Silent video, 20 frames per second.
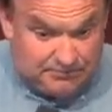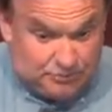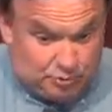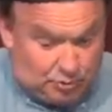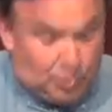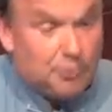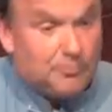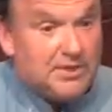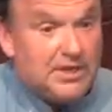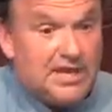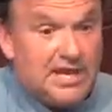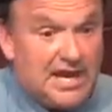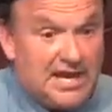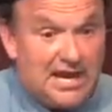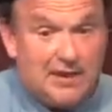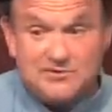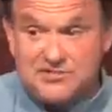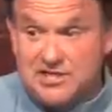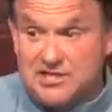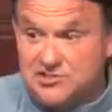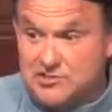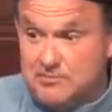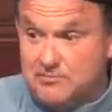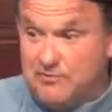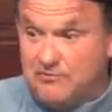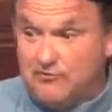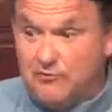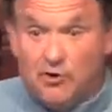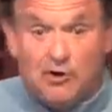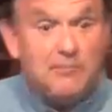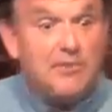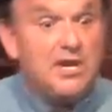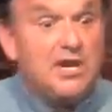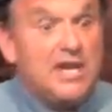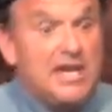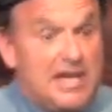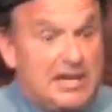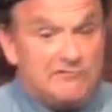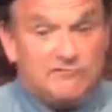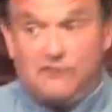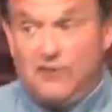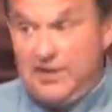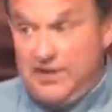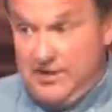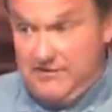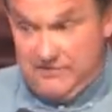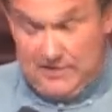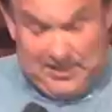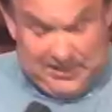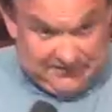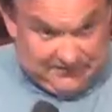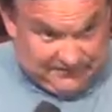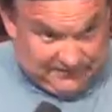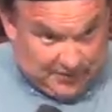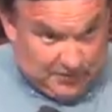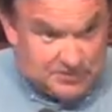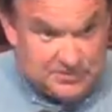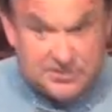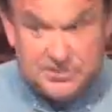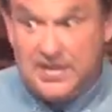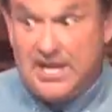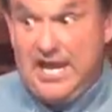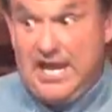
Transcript: group, and I was asked to perform in front of, of folks,